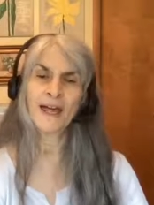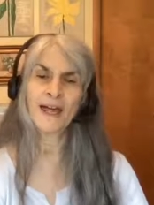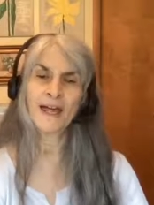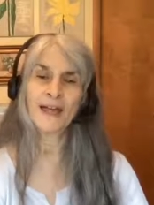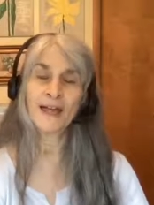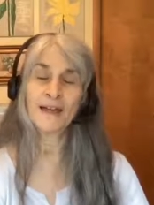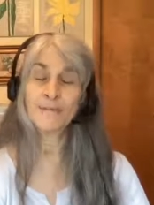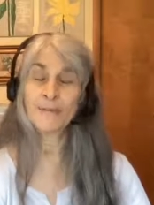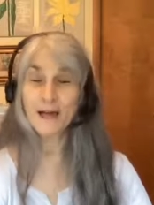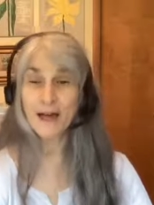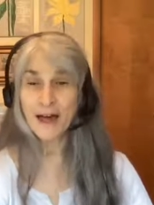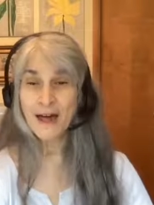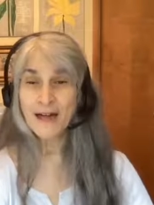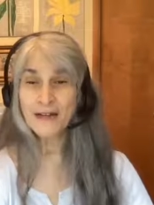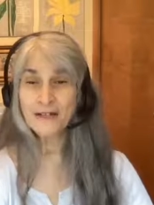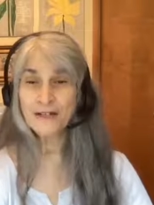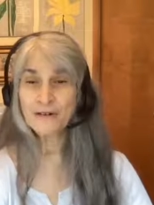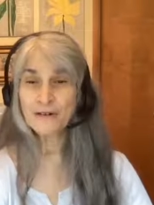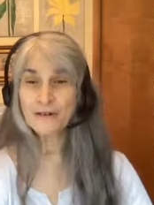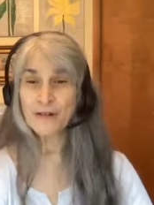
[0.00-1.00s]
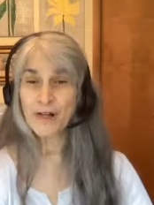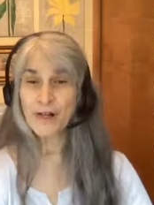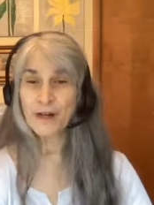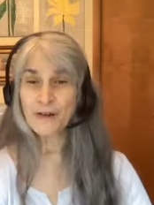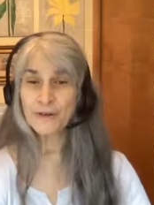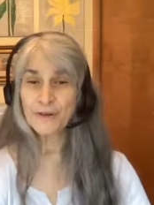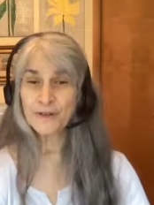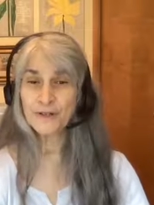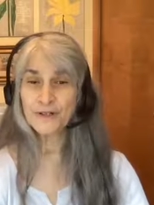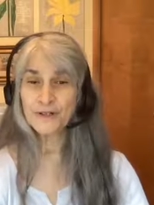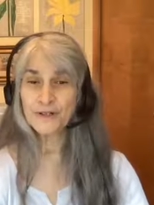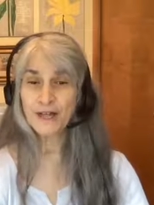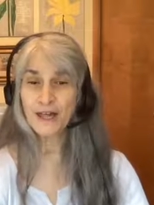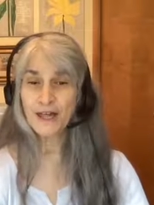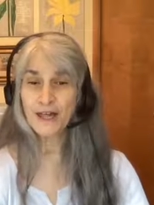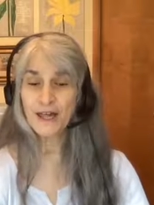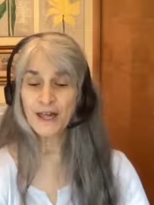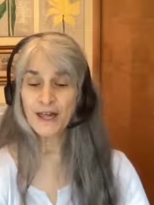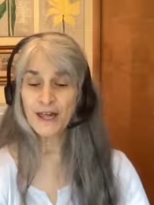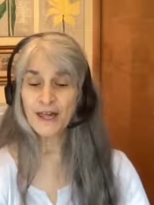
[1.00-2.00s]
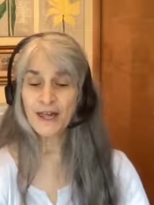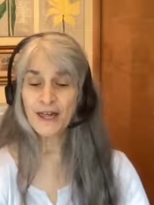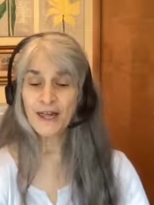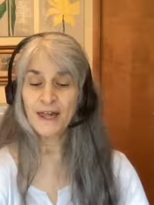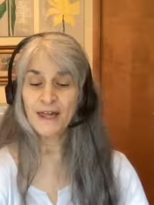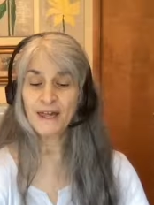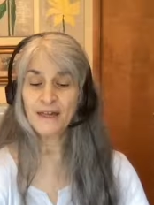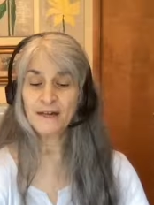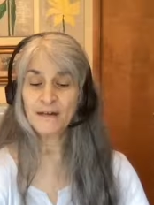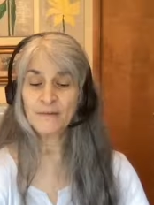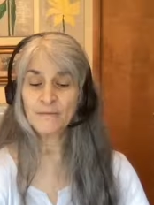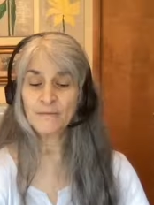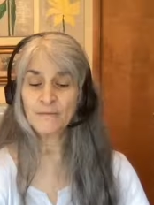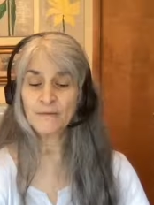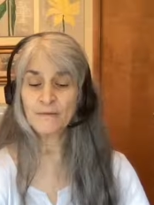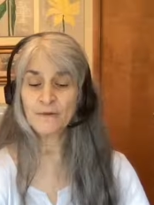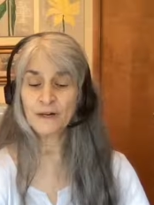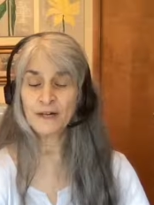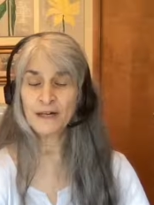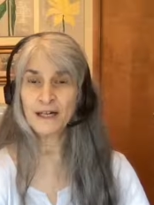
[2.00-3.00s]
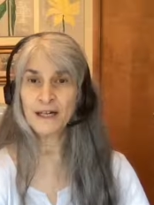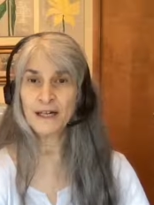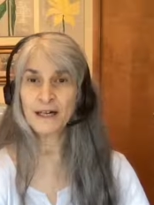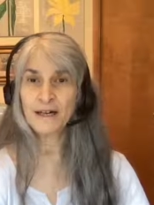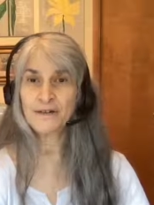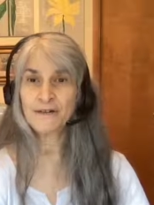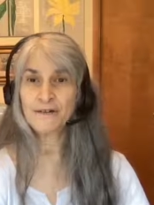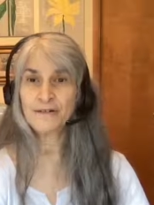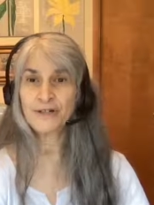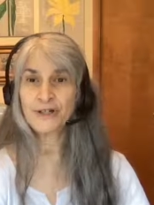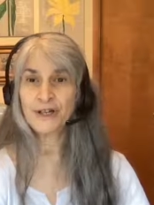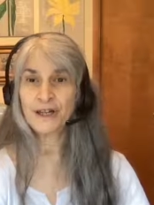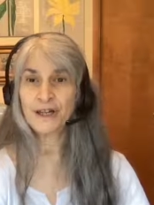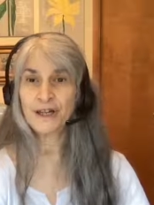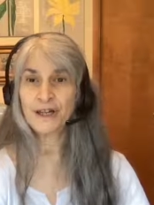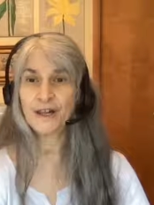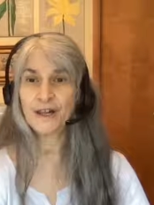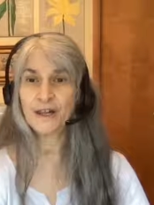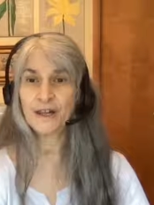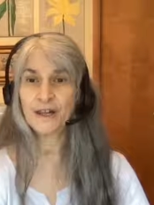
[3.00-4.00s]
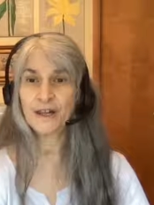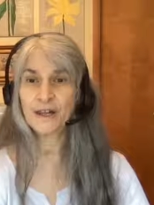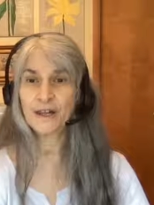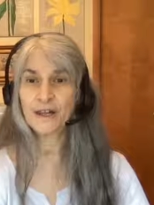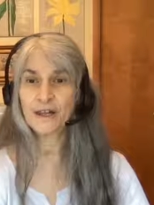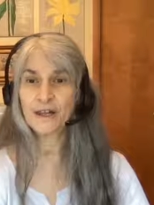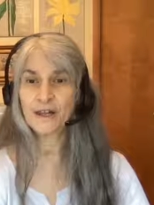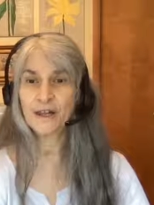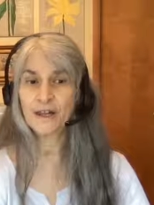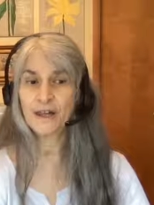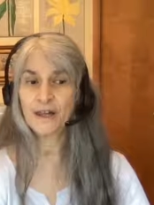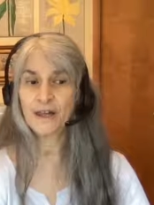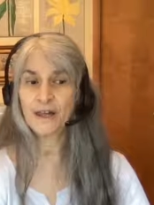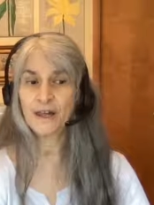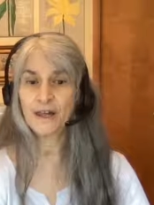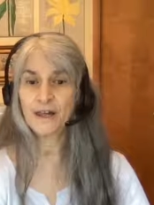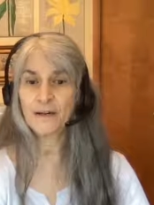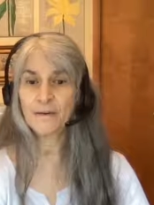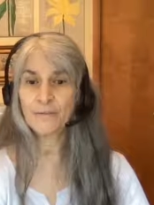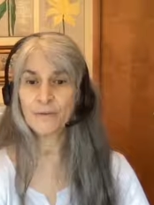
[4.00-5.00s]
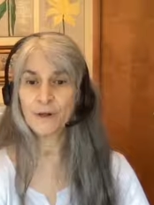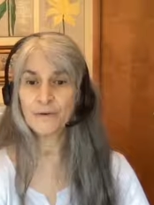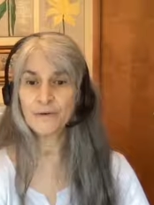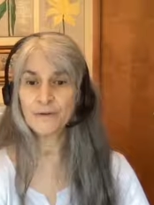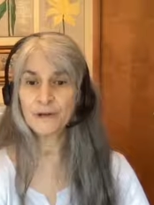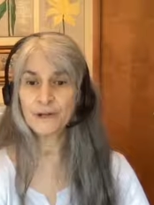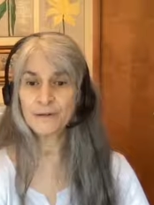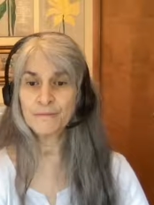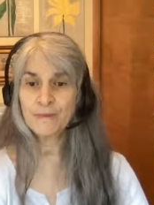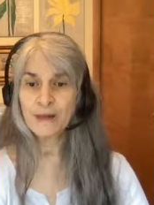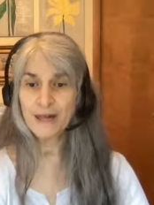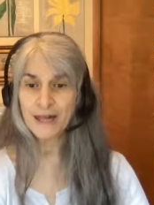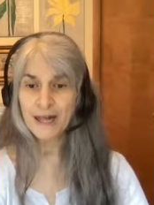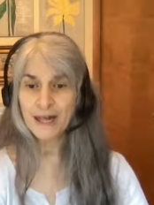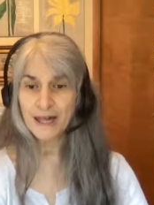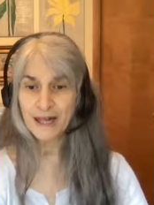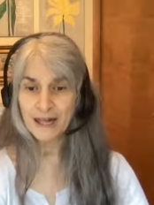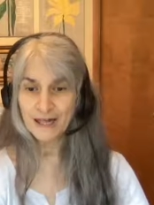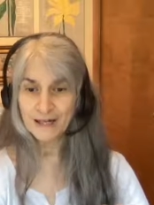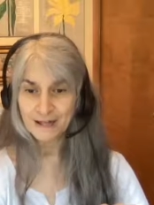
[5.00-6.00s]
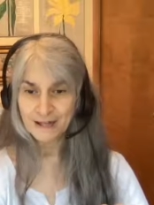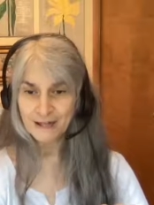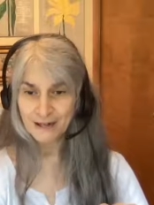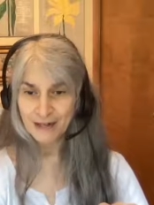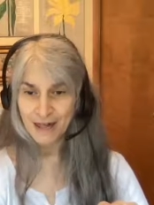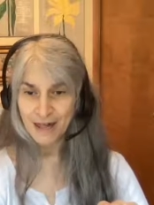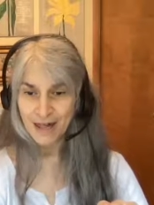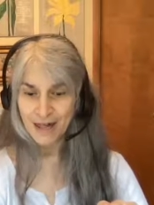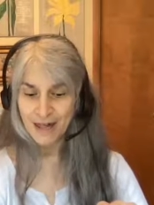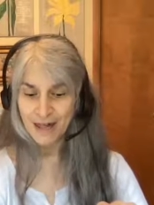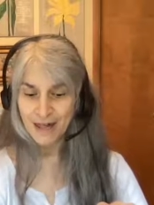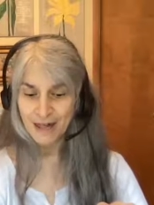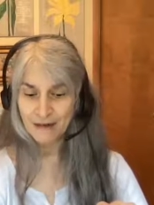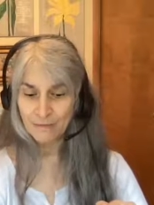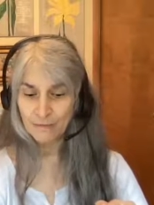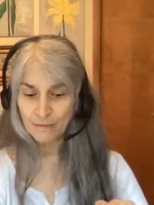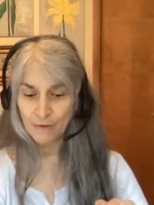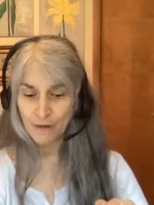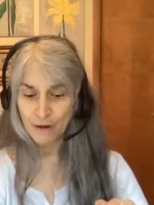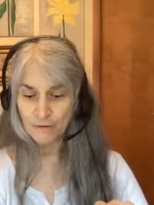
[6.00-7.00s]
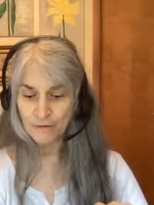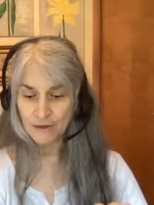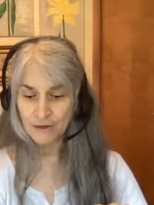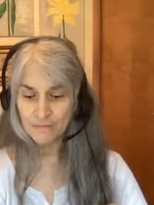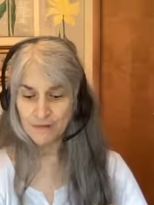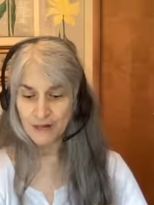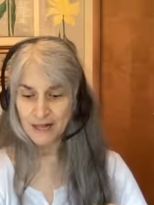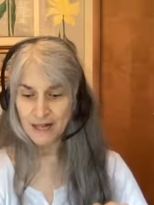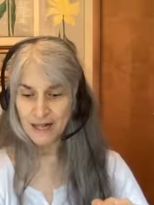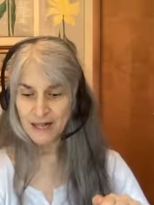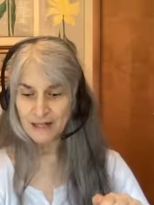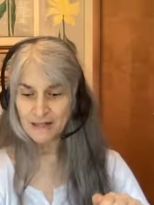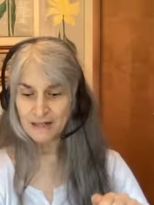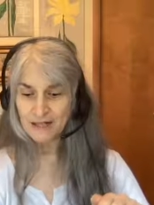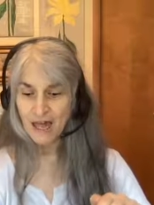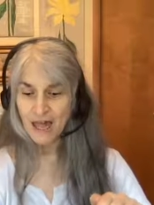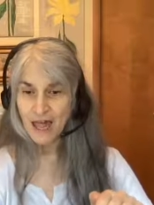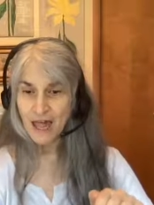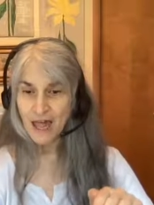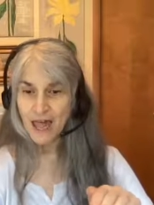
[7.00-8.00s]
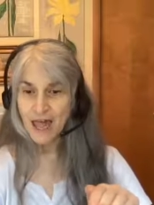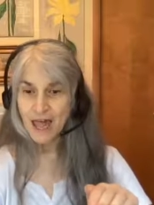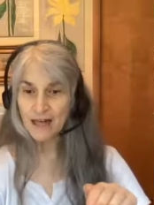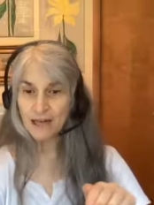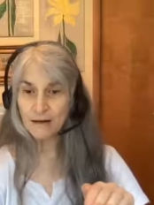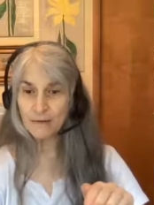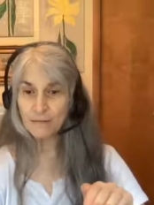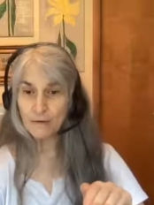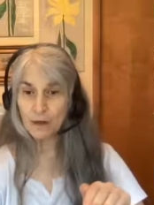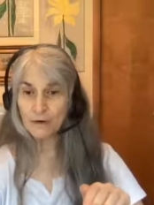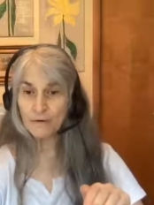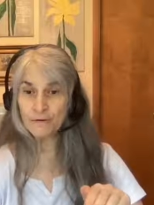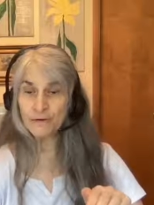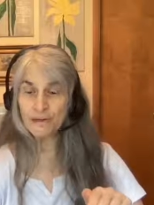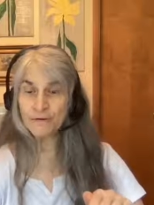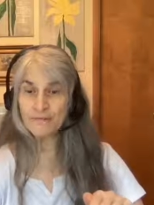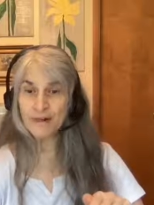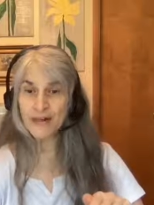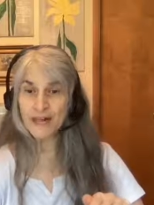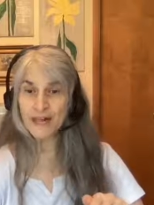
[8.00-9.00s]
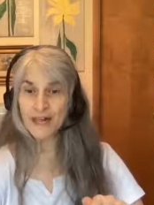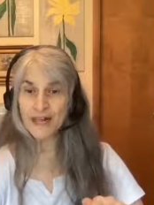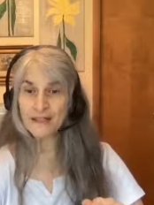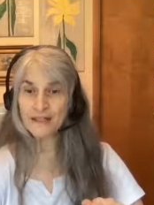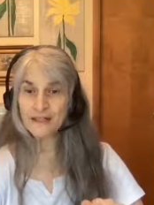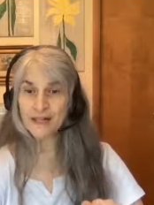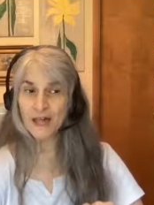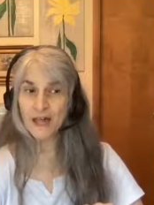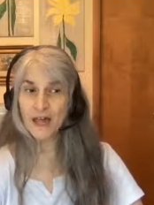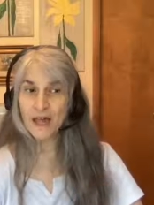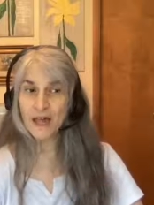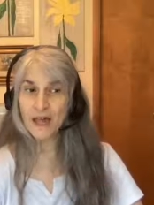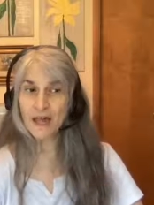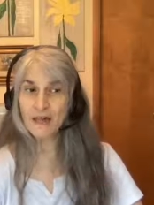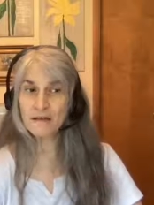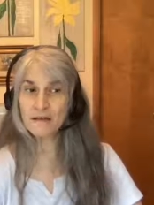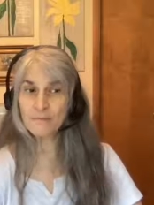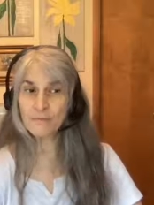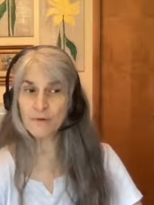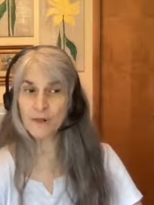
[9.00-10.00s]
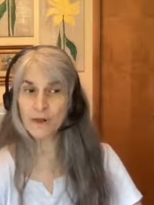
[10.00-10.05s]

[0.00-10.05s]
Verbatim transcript: And my eyes are closed, and I'm running energy and I'm lowering my hands, okay? And I'm lowering my hands and I'm lowering my hands and I'm